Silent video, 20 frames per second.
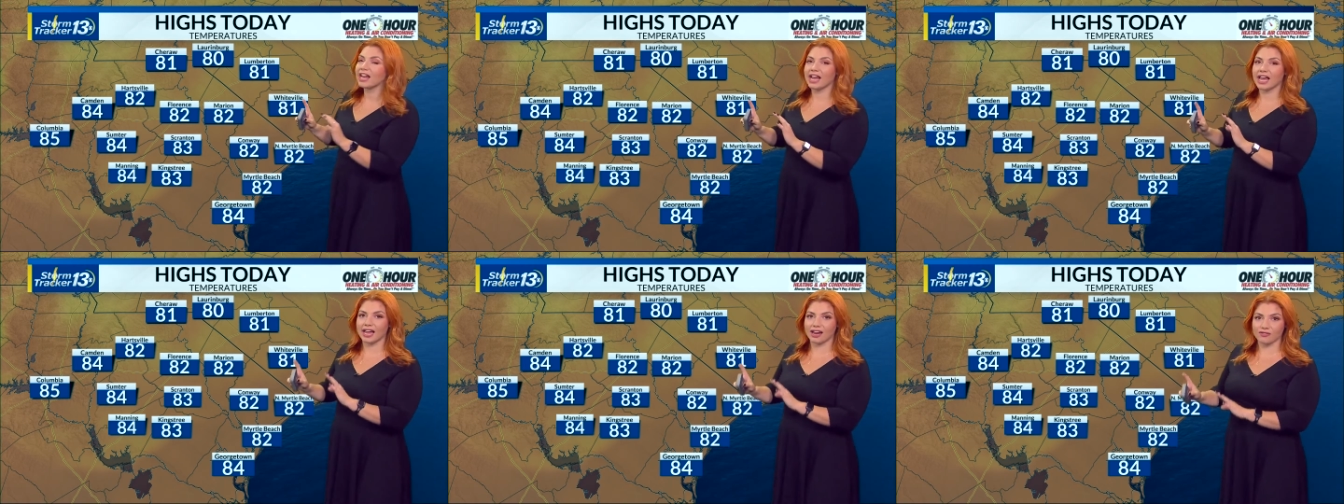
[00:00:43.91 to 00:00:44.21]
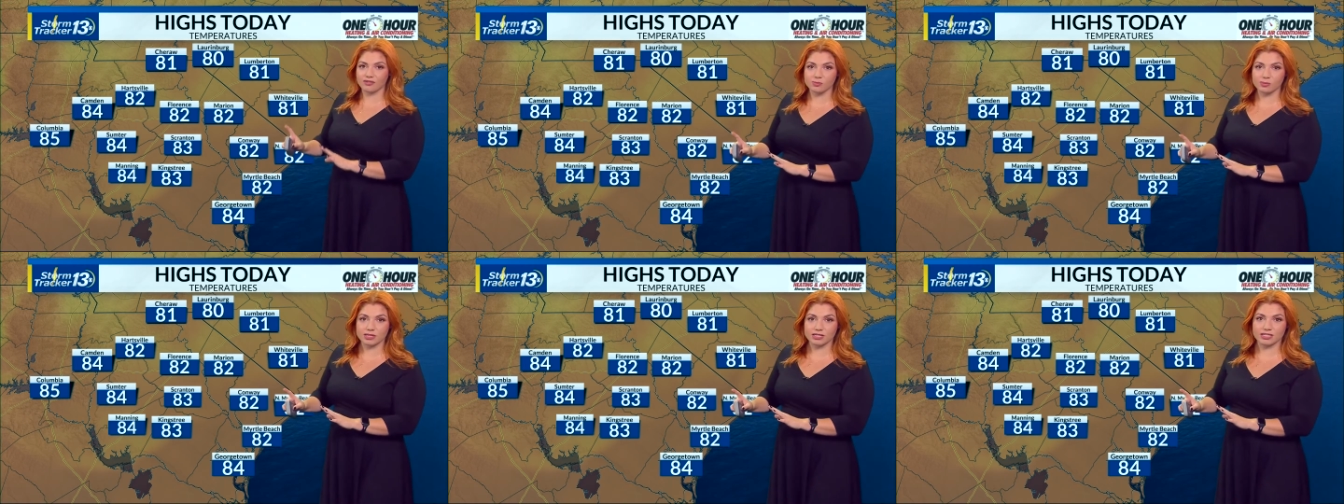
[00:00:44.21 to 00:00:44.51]

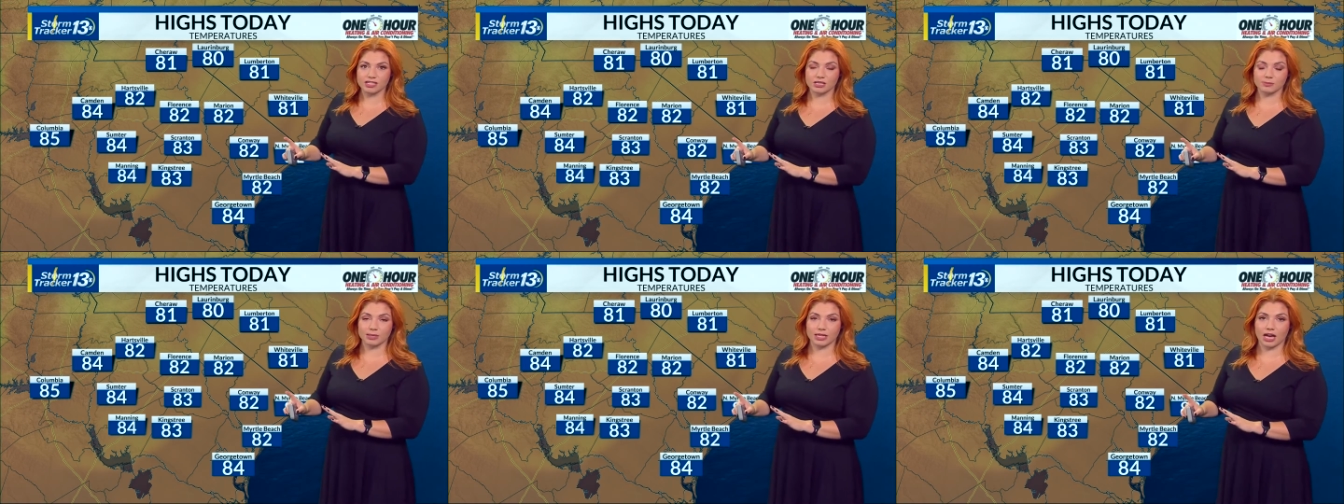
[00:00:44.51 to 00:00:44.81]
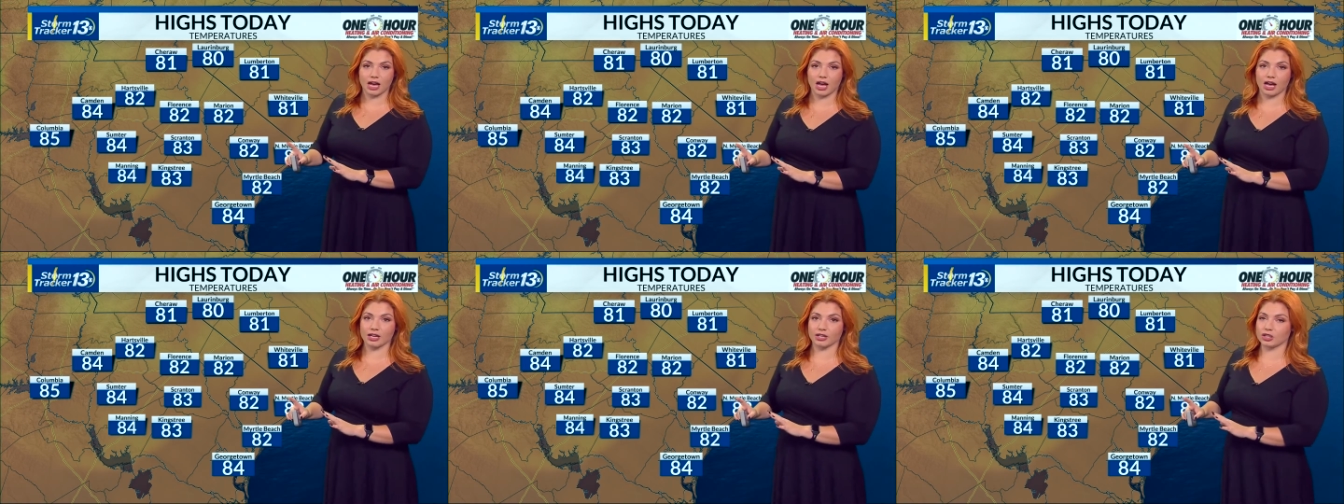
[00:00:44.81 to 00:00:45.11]
everybody's going to be
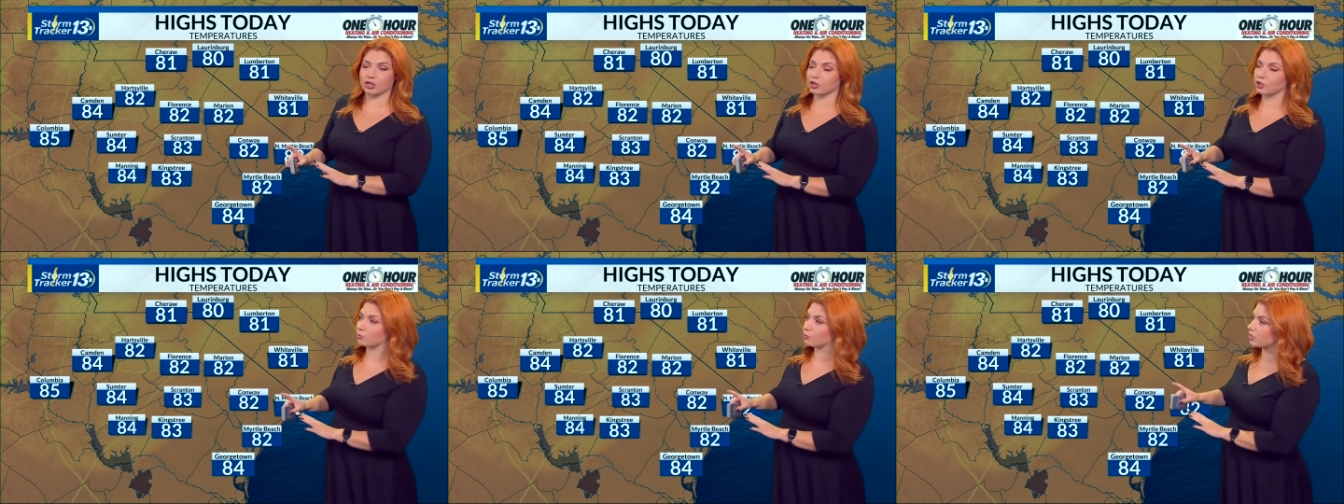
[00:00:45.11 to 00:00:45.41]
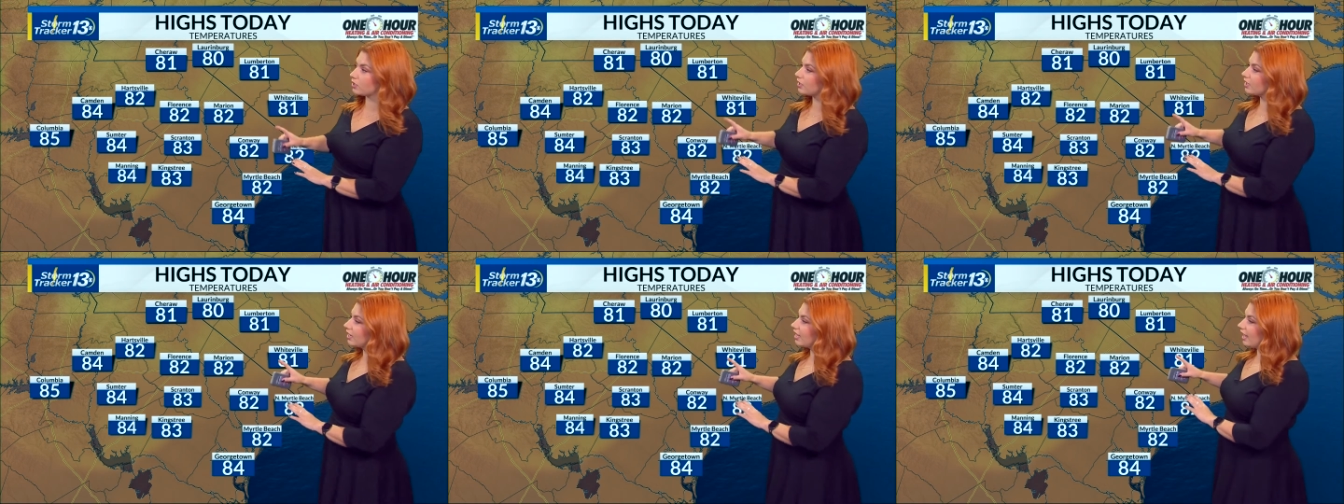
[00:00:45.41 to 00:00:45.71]
hot and
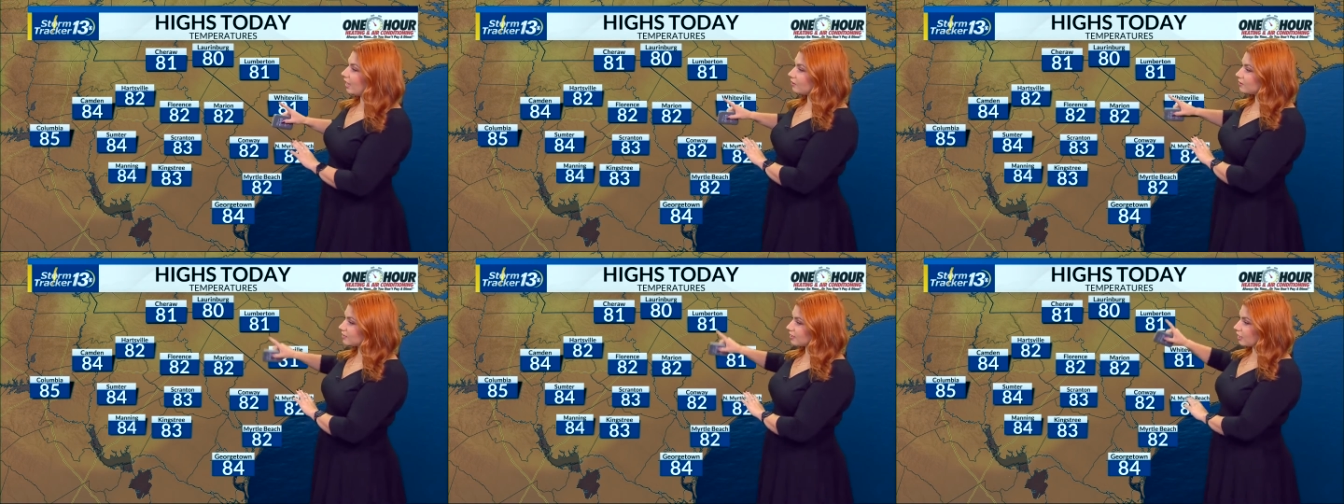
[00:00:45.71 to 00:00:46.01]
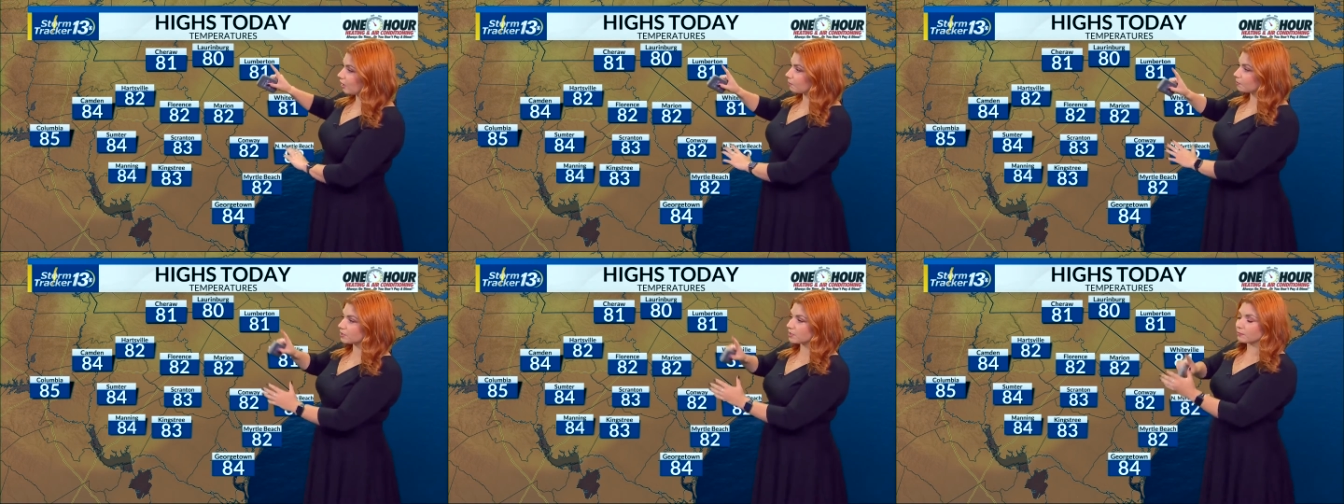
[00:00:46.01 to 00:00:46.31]
humid. Elsa
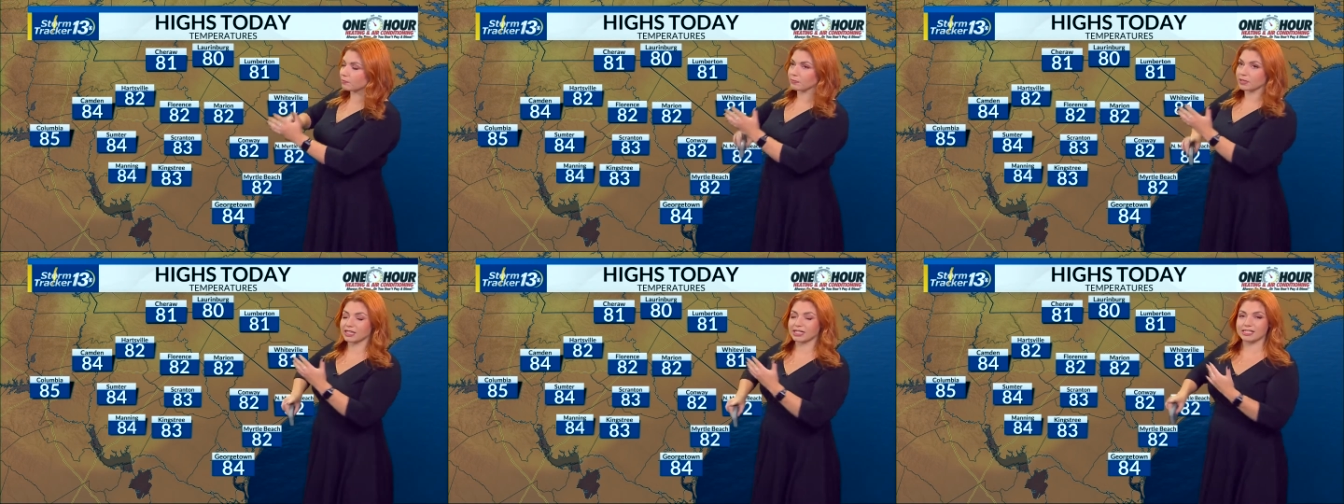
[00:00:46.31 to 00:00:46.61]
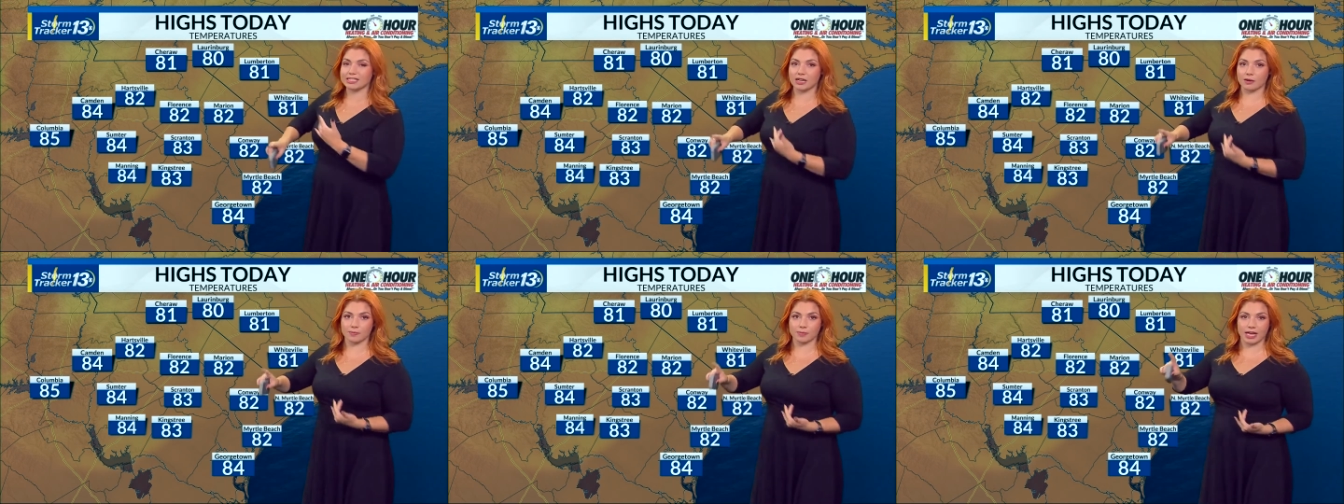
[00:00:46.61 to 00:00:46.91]
helped to
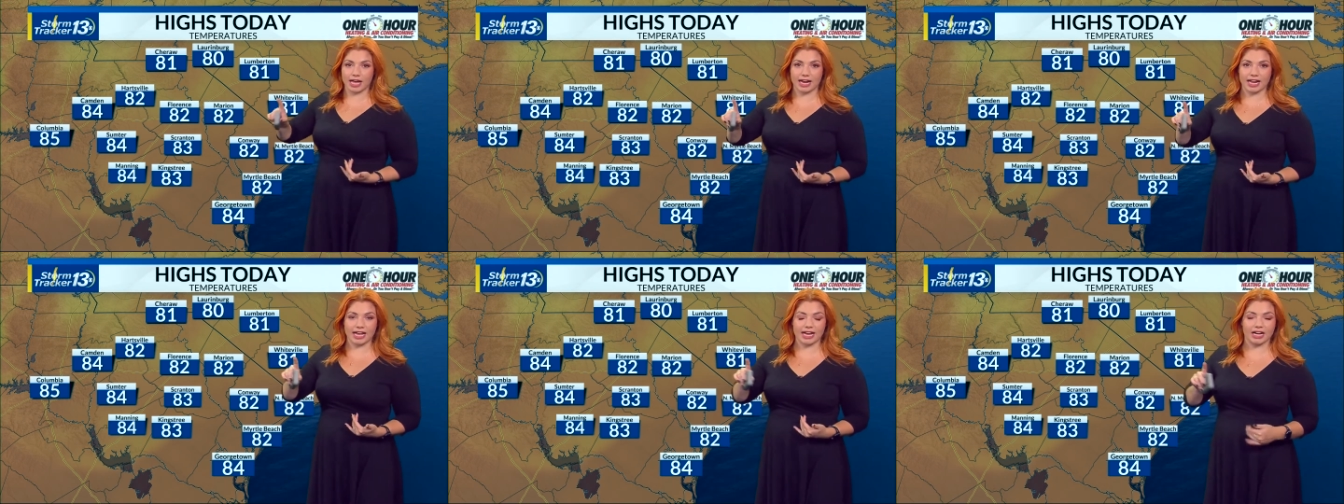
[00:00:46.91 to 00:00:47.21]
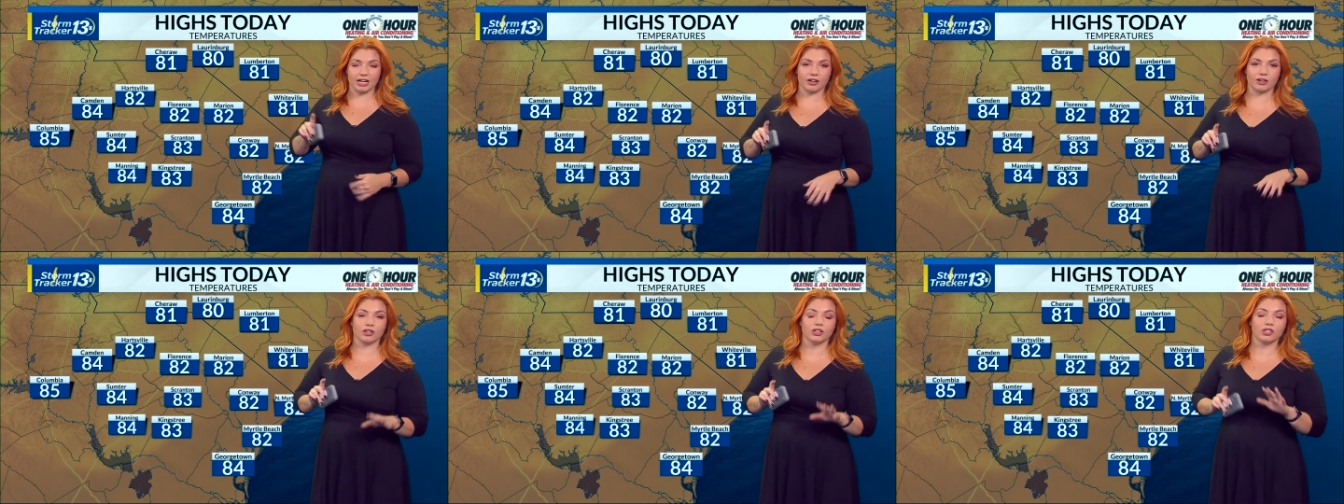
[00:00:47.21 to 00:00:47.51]
mix up that
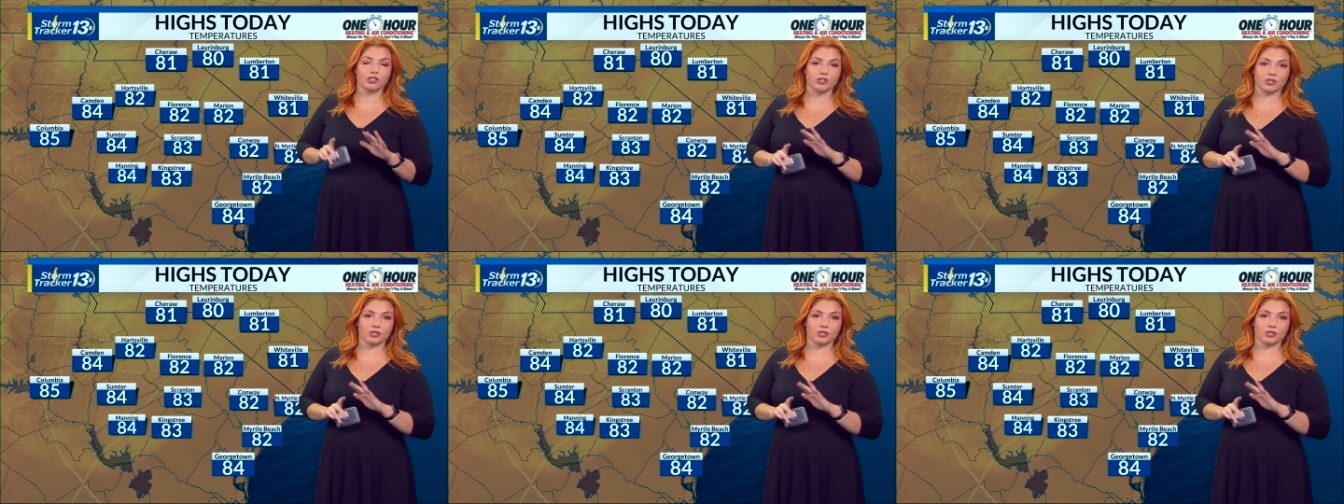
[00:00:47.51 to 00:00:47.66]
air,